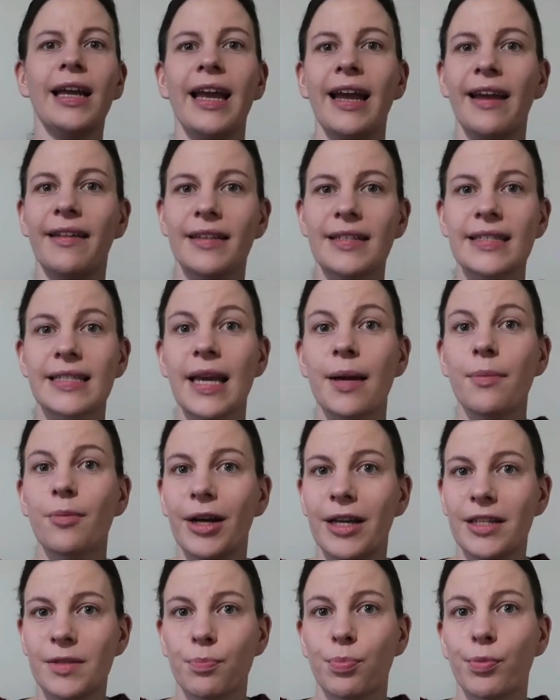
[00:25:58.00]
In the same
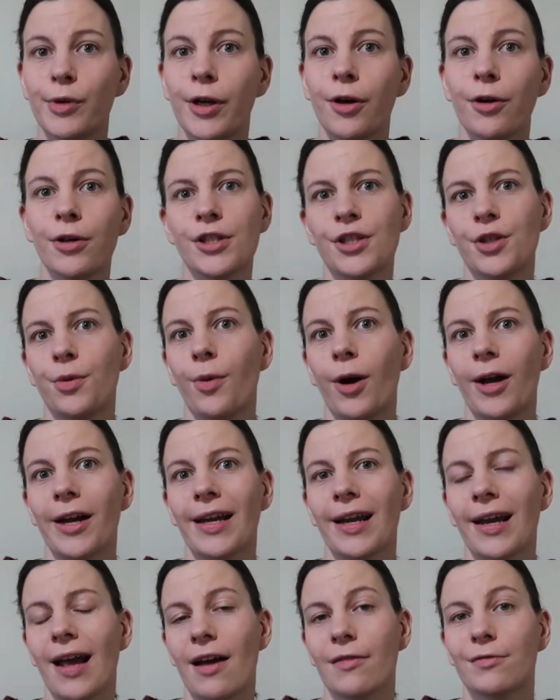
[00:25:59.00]
way as brioche, you're
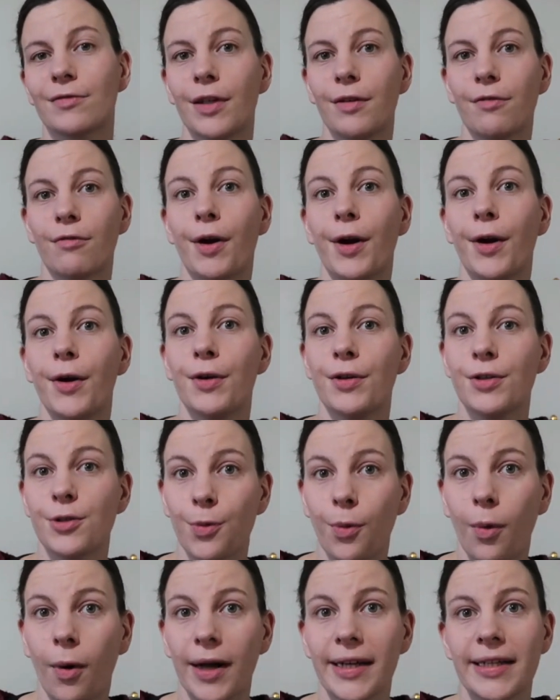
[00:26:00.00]
working every row
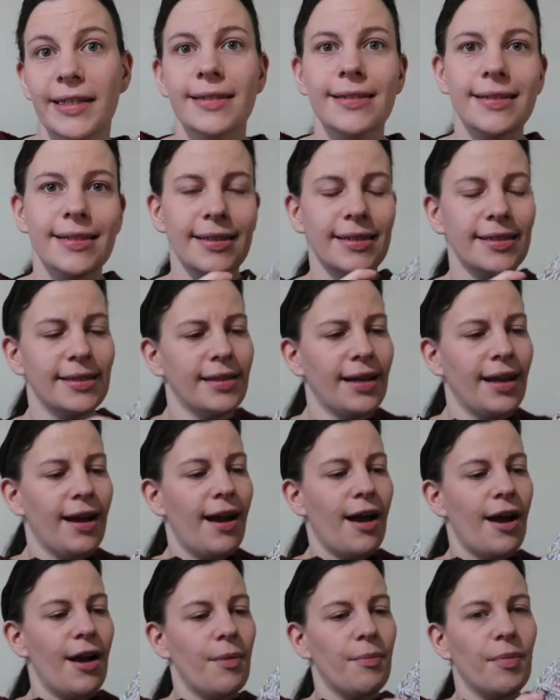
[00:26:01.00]
twice.
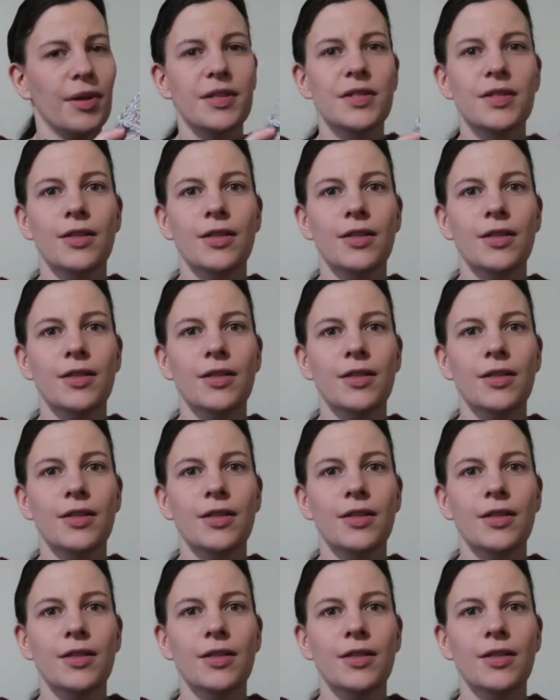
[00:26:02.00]
And